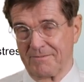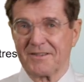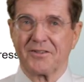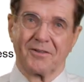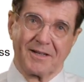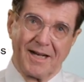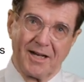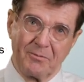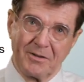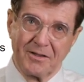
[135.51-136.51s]
So
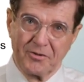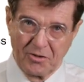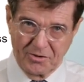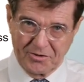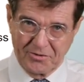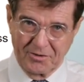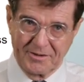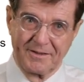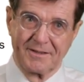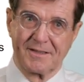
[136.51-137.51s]
I will not
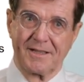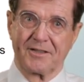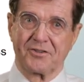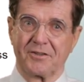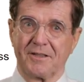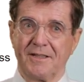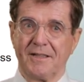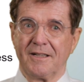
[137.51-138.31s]
talk in this lecture